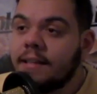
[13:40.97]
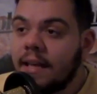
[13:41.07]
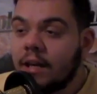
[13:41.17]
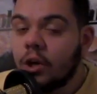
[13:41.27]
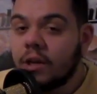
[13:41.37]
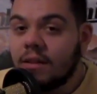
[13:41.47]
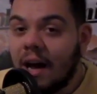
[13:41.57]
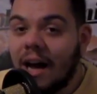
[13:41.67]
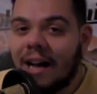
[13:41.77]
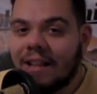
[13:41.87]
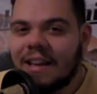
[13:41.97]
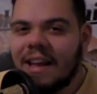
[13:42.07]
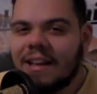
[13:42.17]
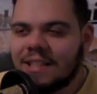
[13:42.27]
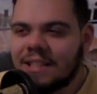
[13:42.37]
did look at the
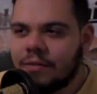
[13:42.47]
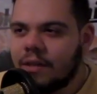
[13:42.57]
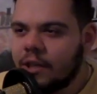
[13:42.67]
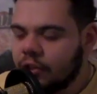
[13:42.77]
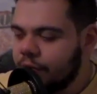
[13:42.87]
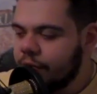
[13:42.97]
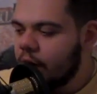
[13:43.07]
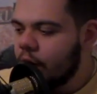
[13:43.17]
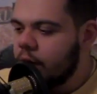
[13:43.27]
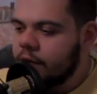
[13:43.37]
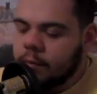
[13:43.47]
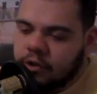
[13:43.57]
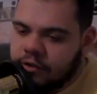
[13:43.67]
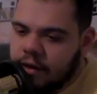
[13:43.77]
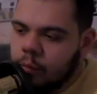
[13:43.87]
holiday as an invitation to fuck off, as
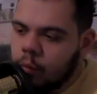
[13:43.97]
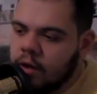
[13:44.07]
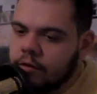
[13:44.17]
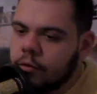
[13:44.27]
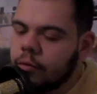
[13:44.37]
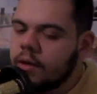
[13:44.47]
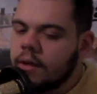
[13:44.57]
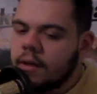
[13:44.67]
much as I didn't want to.